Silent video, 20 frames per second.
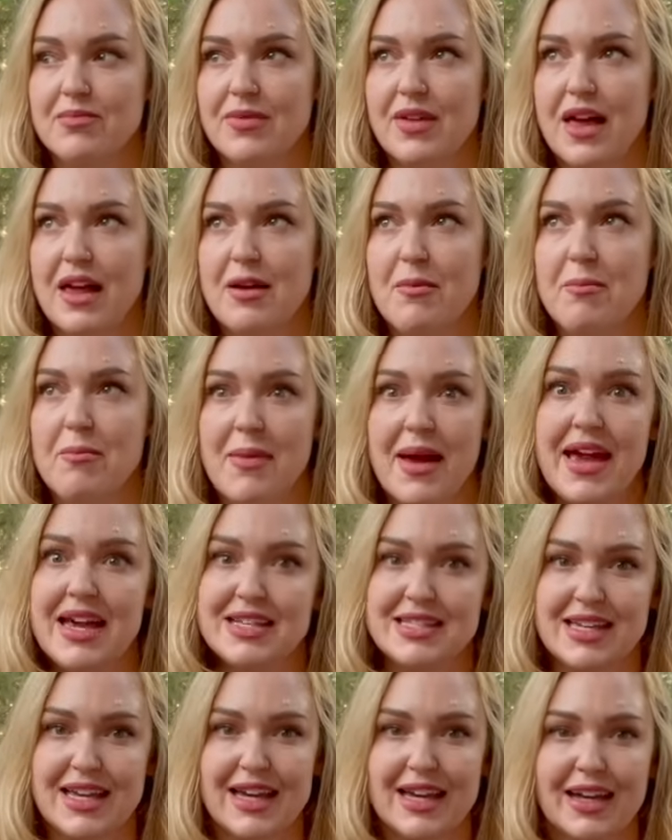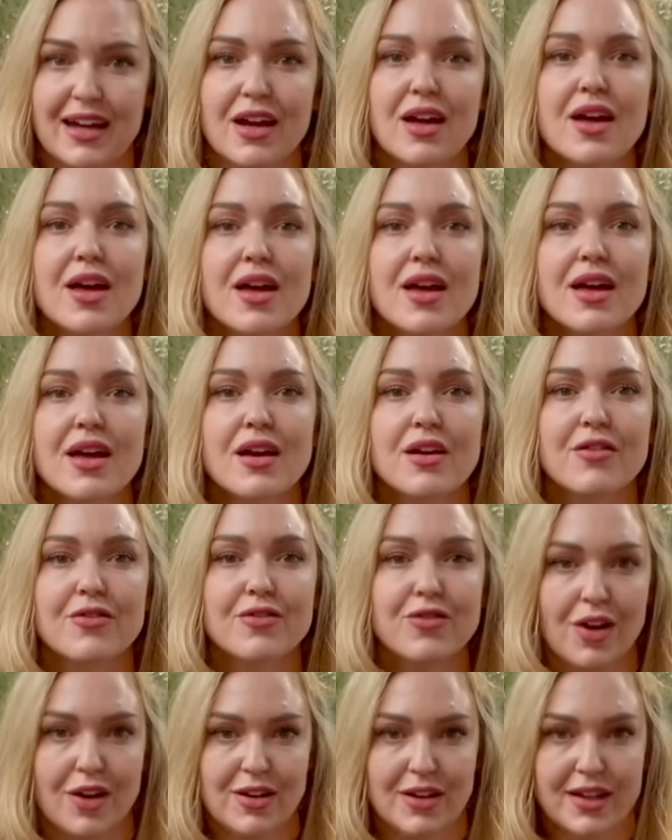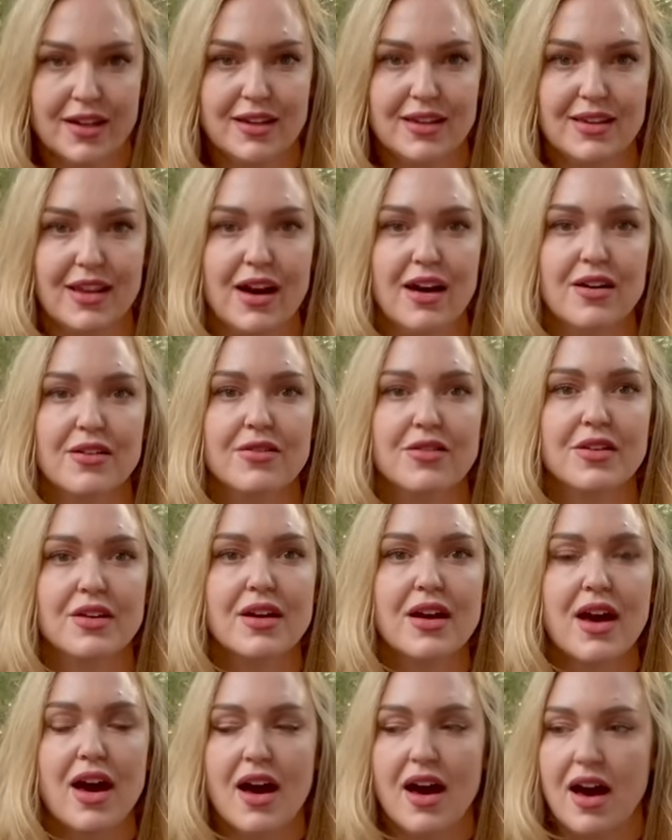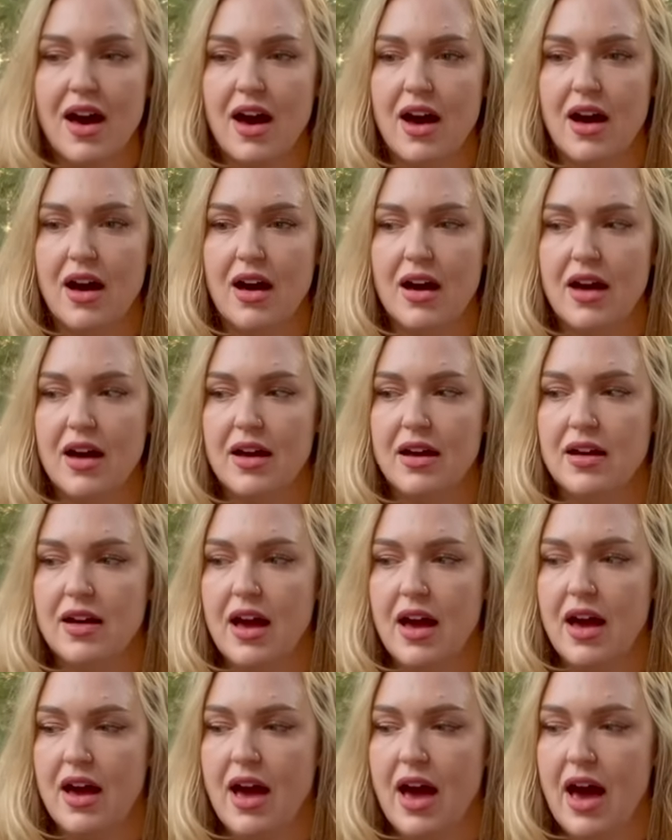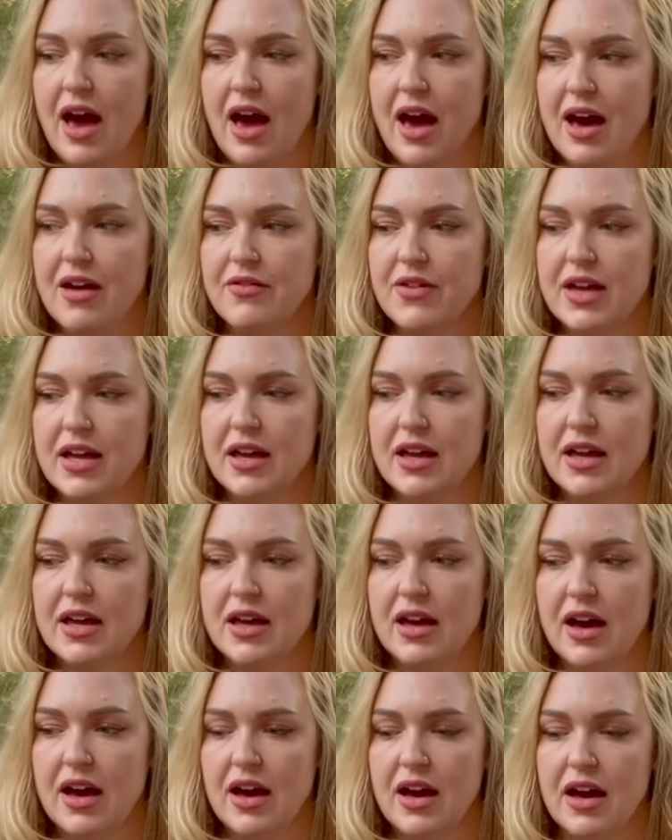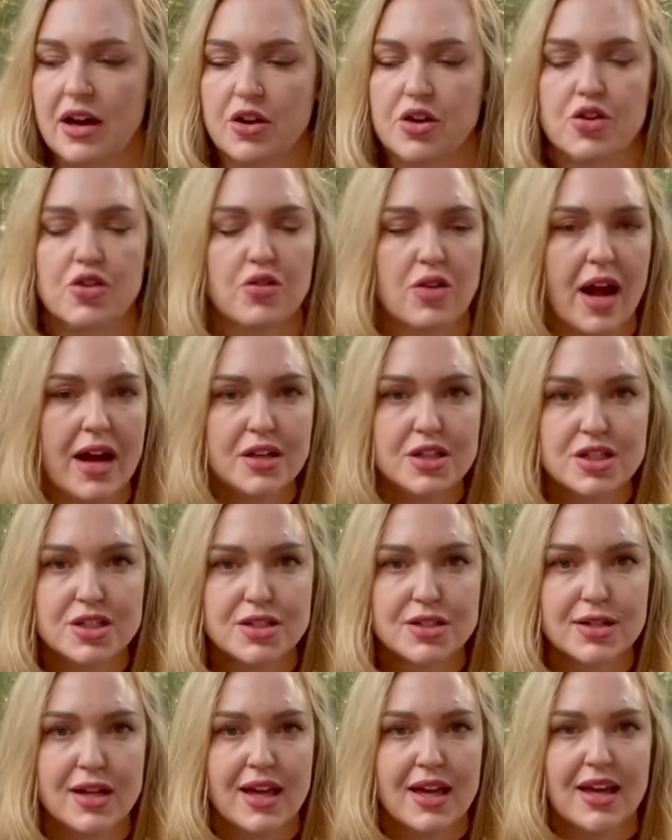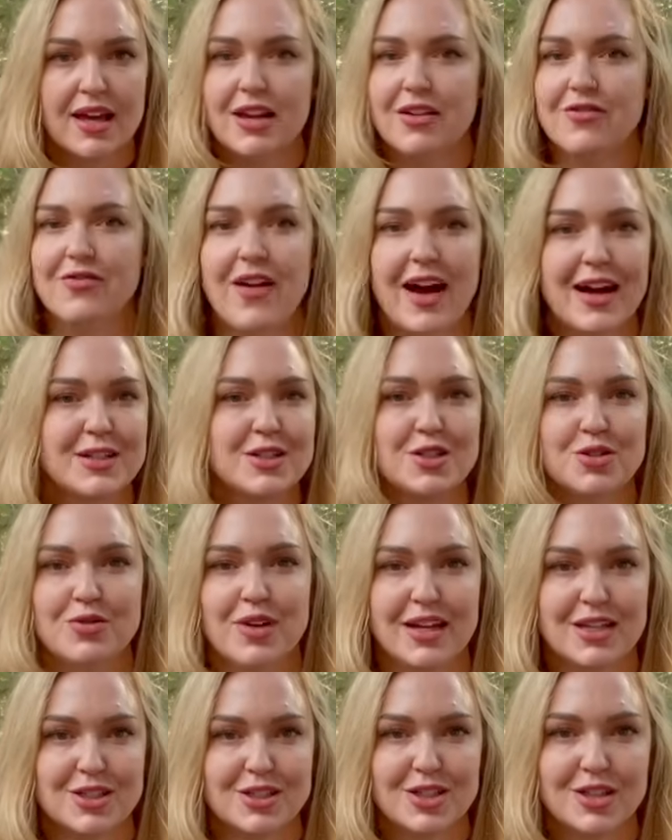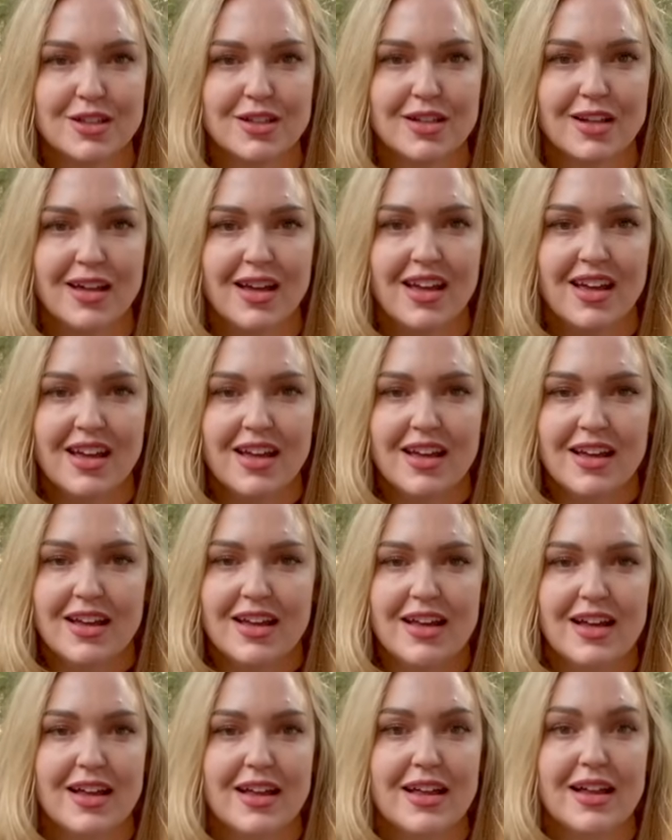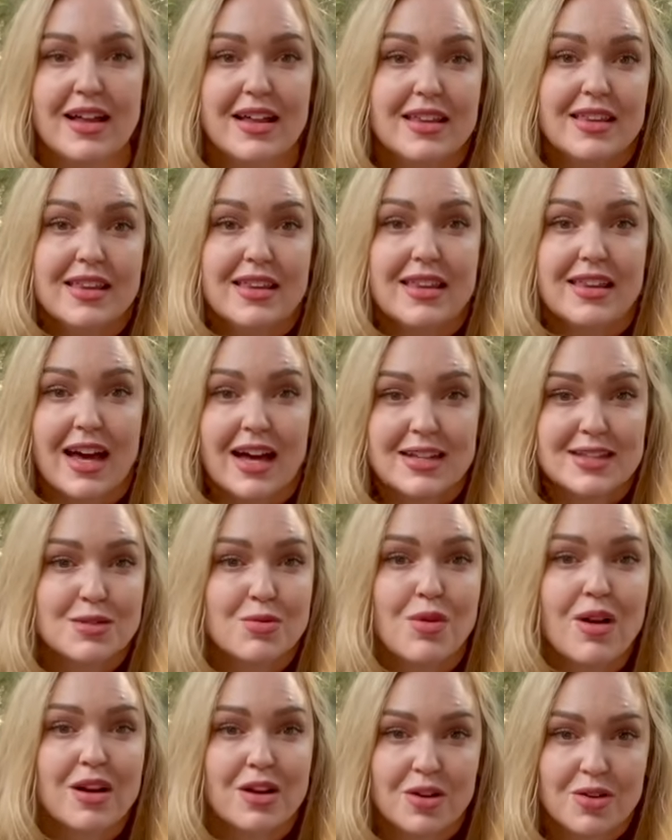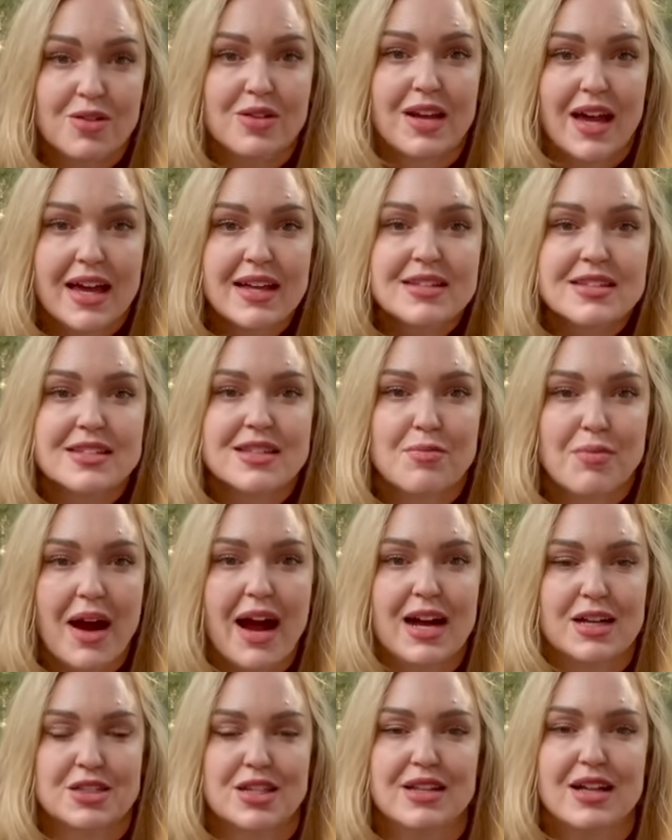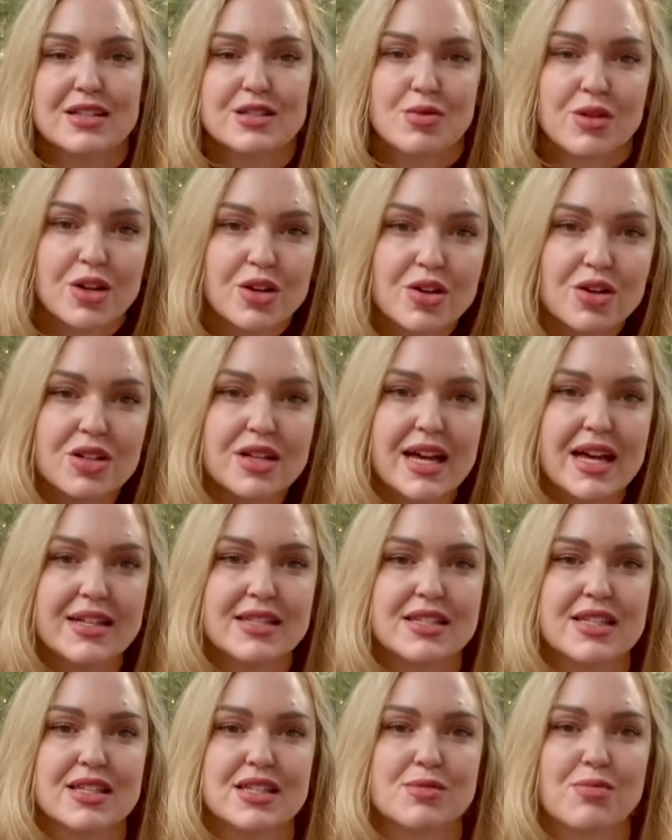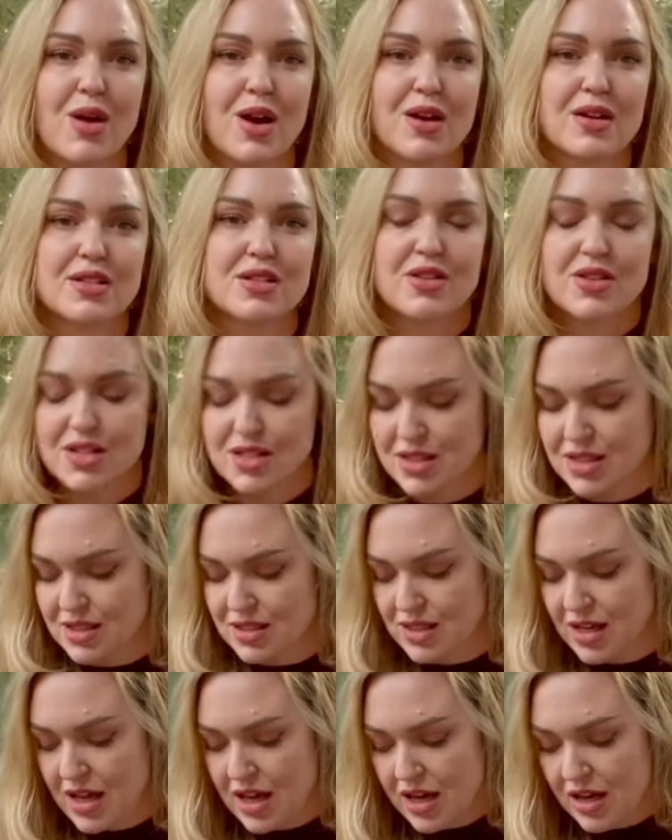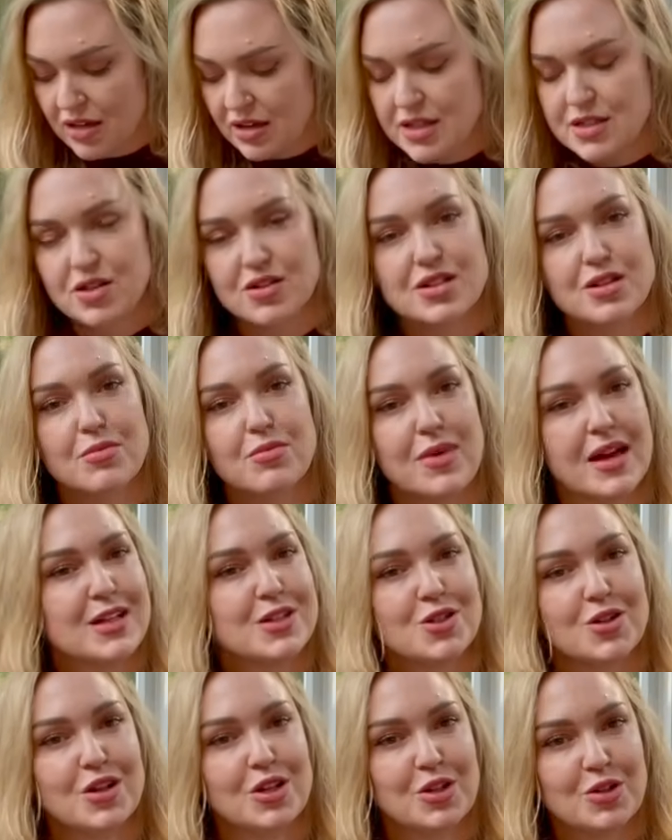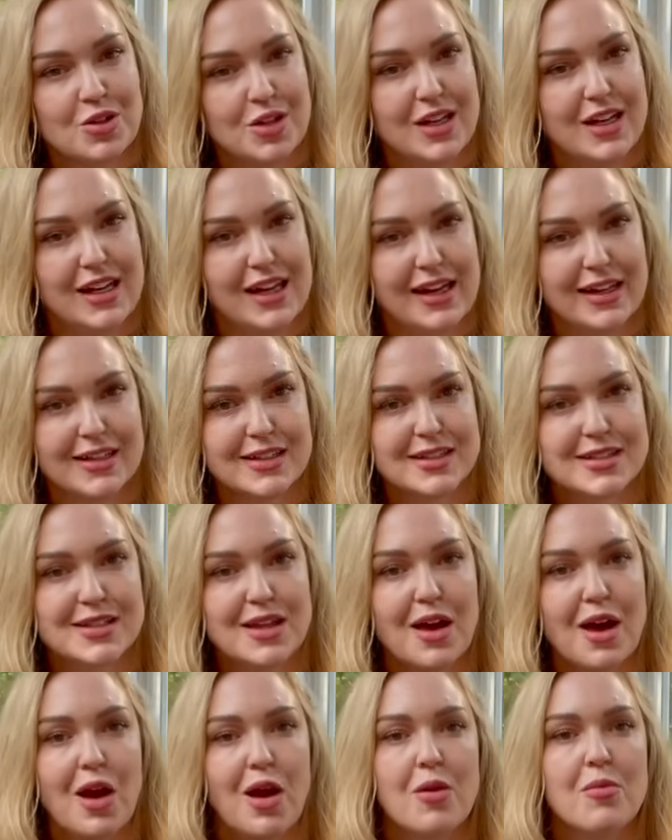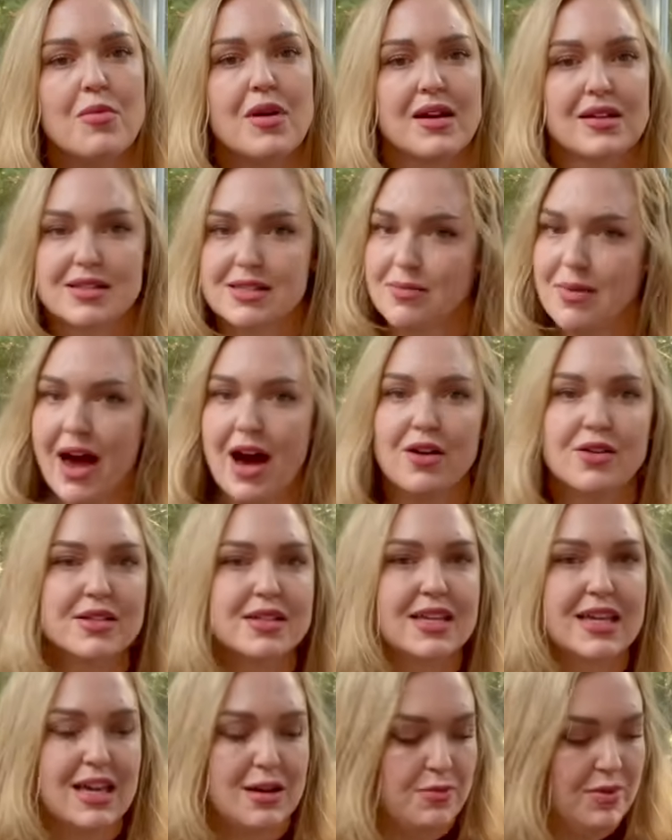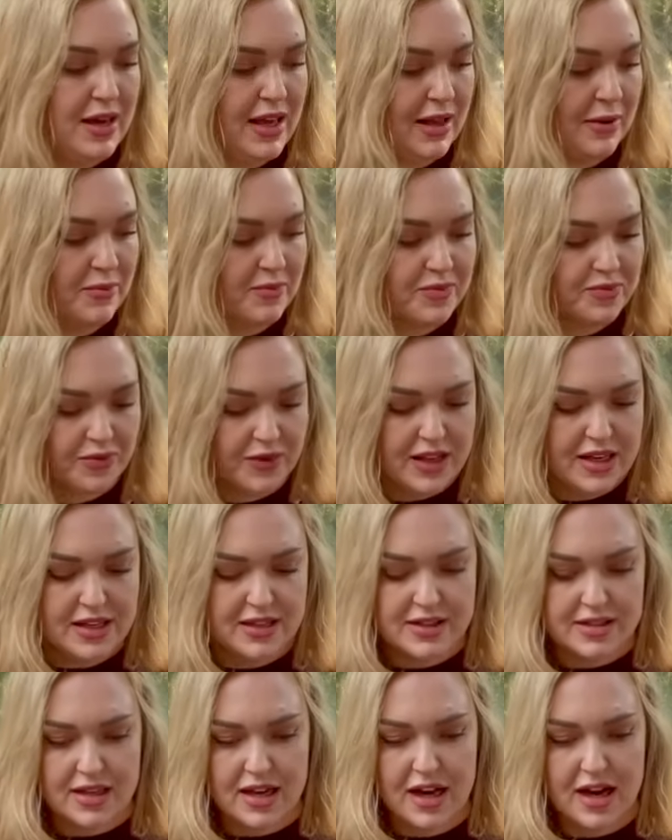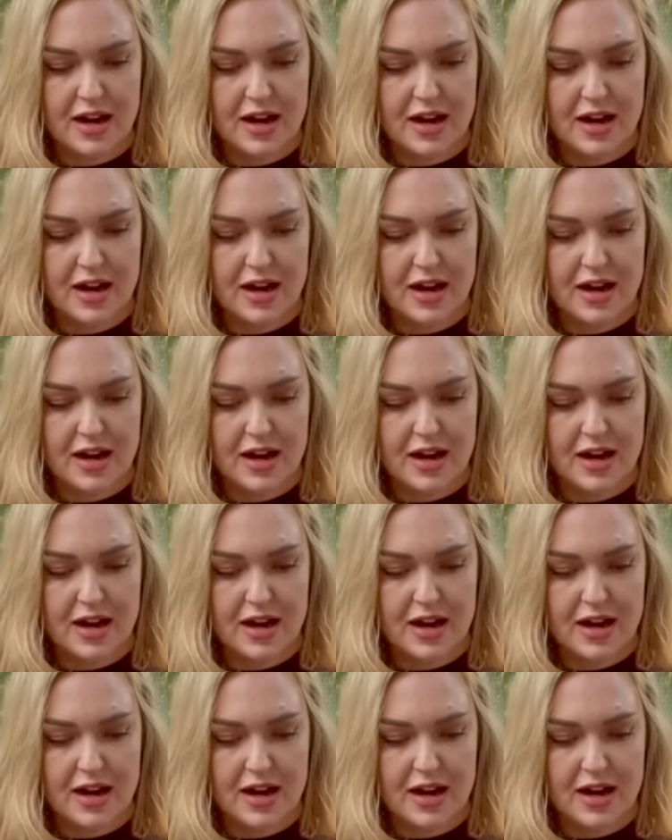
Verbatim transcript: amazing, falling in love, having a crush, infatuation. That's what creates the passion. That's what creates the spark. So this is, these are some major ingredients, but some housekeeping is